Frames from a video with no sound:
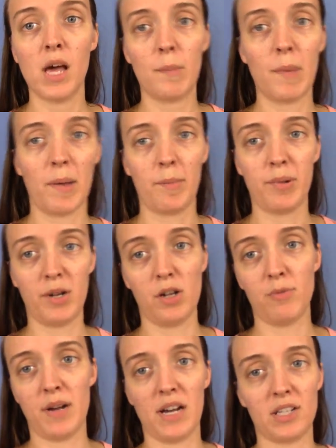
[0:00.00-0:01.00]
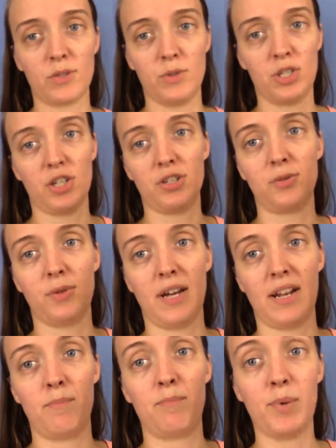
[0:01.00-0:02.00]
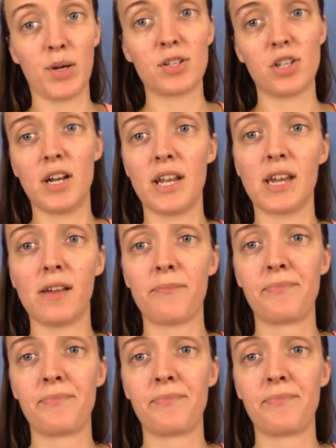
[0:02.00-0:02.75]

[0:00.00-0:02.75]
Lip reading: my printer box, which also had books on it,